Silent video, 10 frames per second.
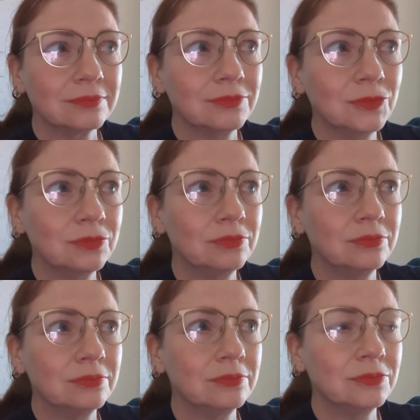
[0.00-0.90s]

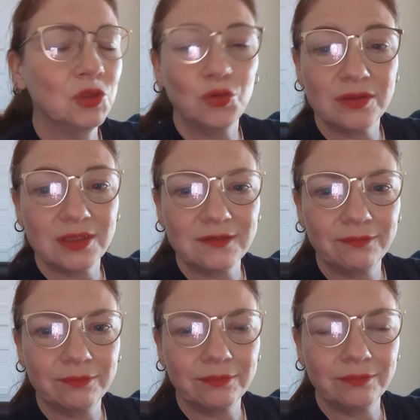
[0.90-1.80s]
Not in this
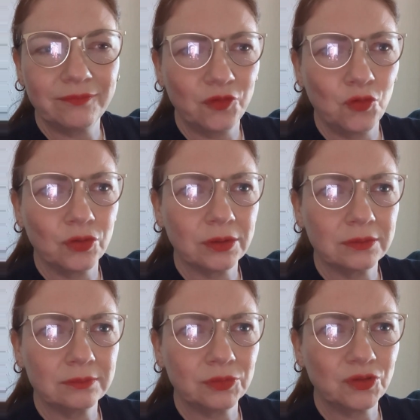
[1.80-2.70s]
vlog,
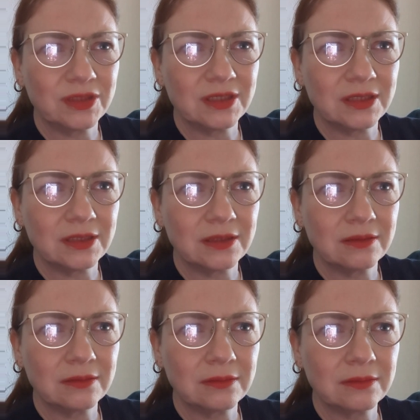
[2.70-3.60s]
because this is
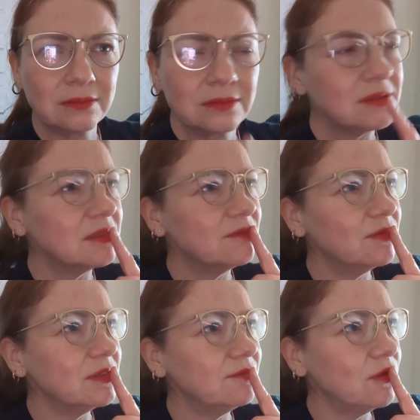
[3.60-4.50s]

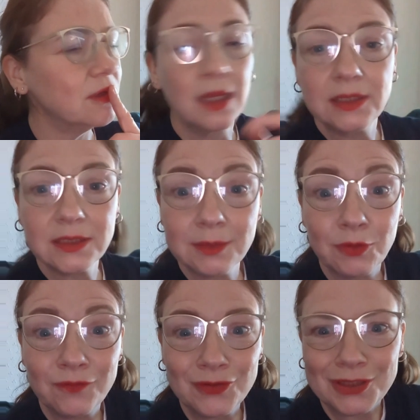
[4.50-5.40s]
for this vlog. See, I'm
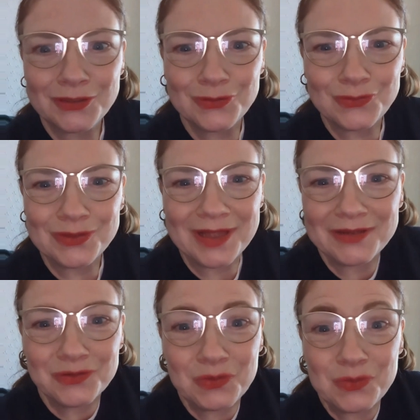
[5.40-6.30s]
confused. I don't know what
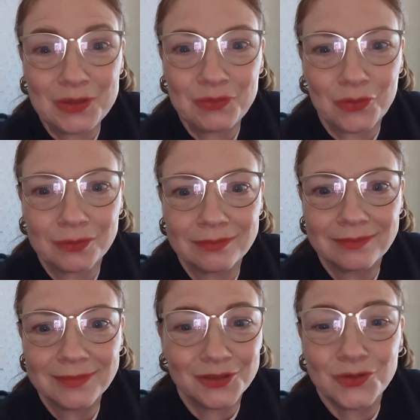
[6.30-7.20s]
week we're on.
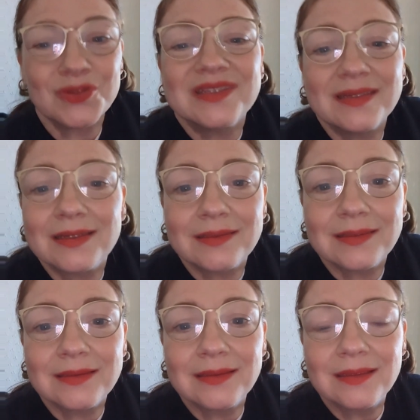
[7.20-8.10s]
I don't know what day it
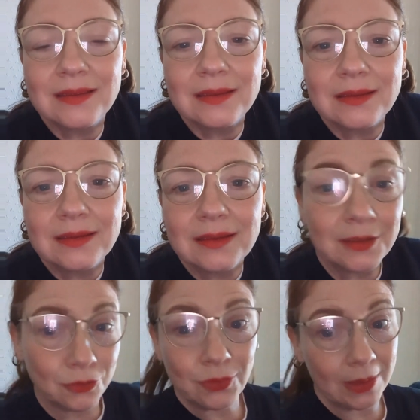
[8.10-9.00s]
is.
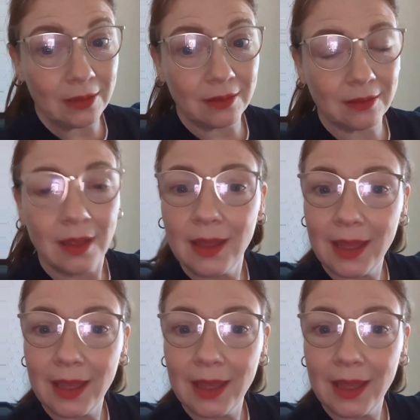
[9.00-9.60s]
I don't know anything.